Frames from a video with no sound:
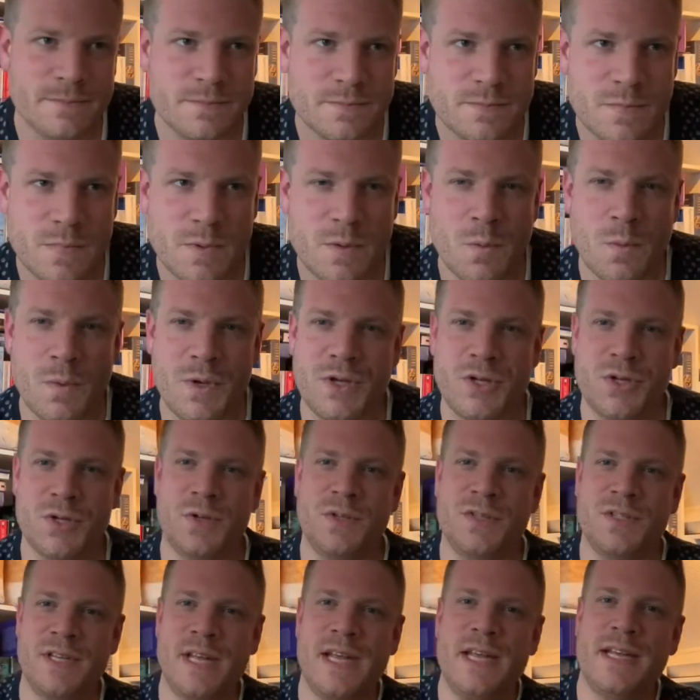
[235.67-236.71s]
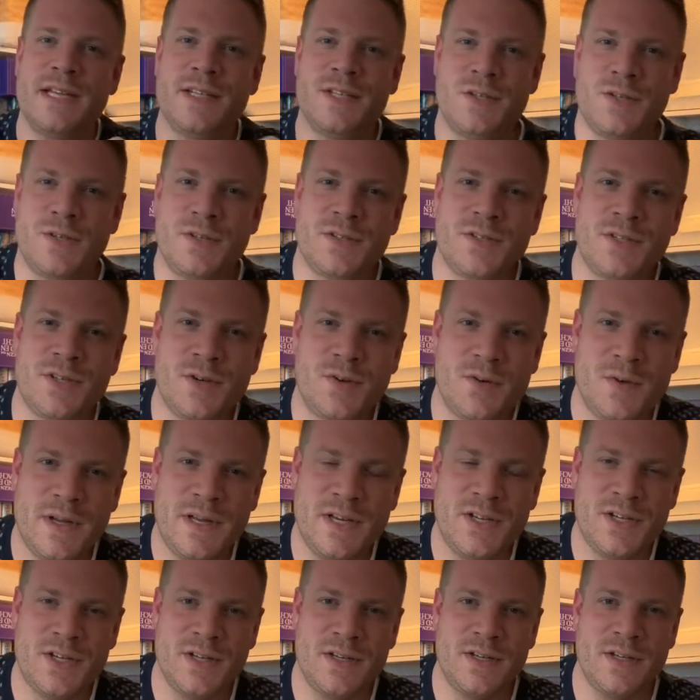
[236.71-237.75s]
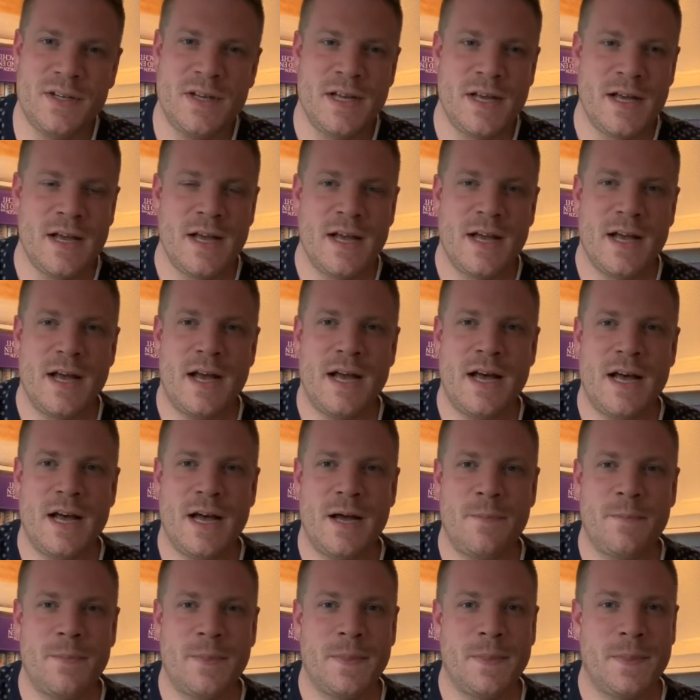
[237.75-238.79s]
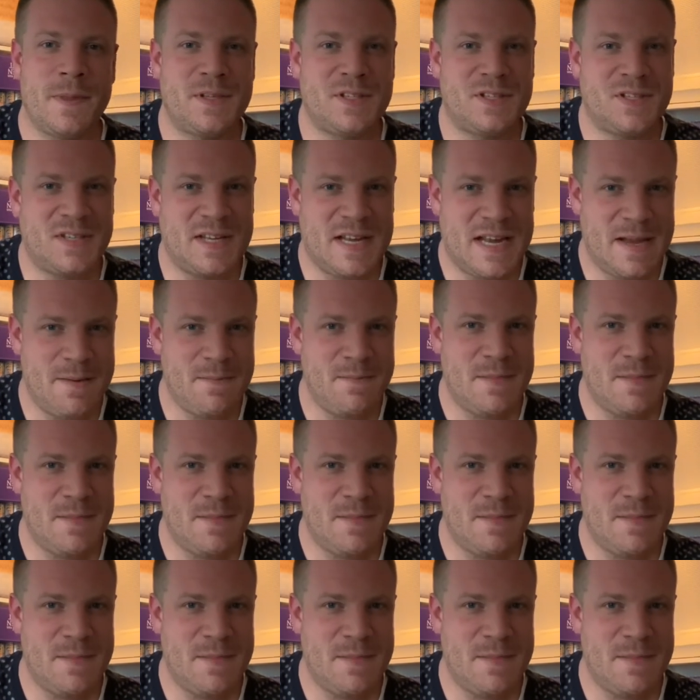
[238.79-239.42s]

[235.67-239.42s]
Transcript: we should take into consideration the same